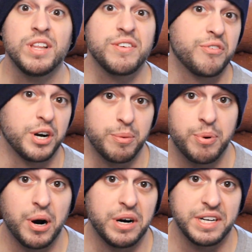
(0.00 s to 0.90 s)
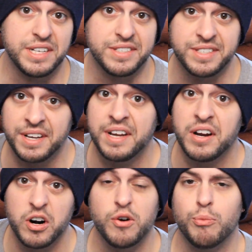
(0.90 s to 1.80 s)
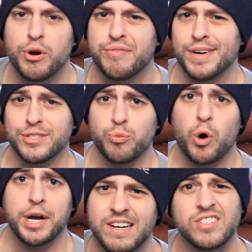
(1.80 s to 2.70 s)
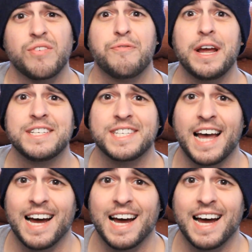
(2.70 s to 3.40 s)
The really funny part is, her boyfriend's white. Here's a face